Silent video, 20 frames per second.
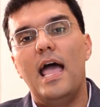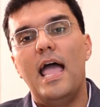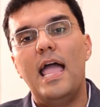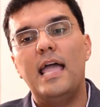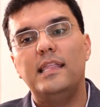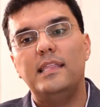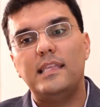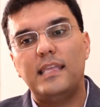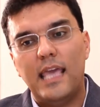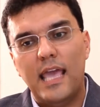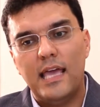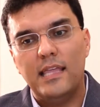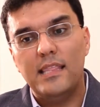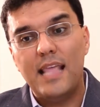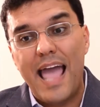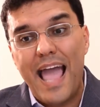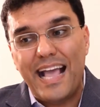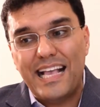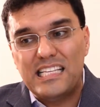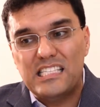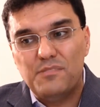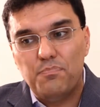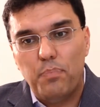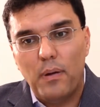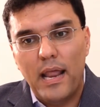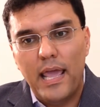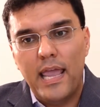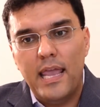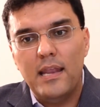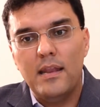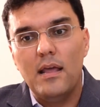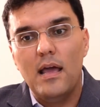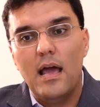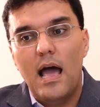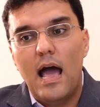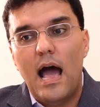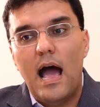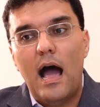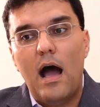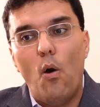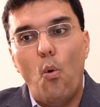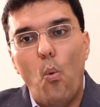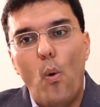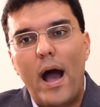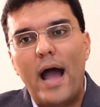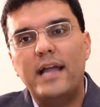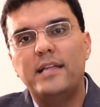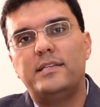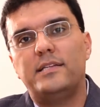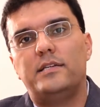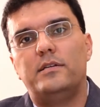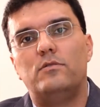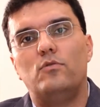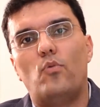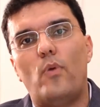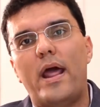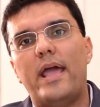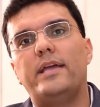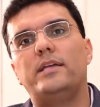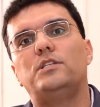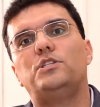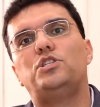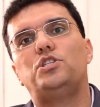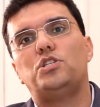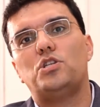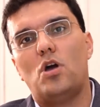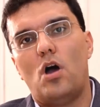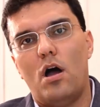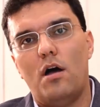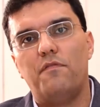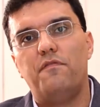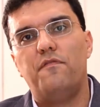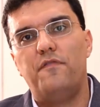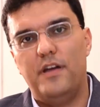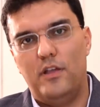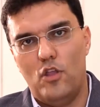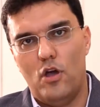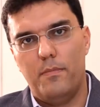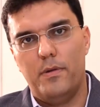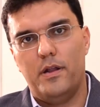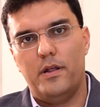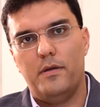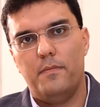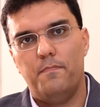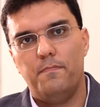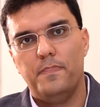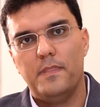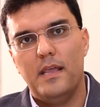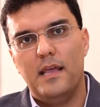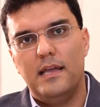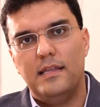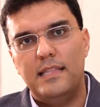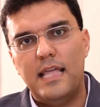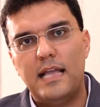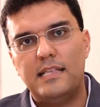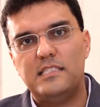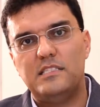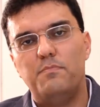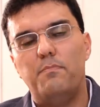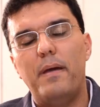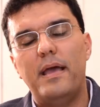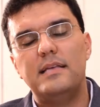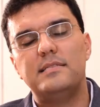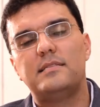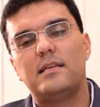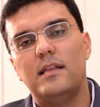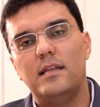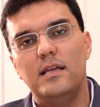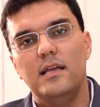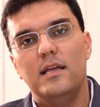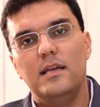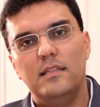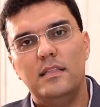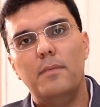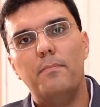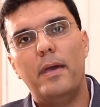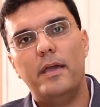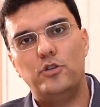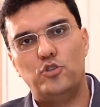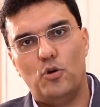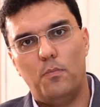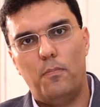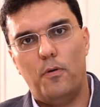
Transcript: and can explain a wider range of phenomena. That's basically the major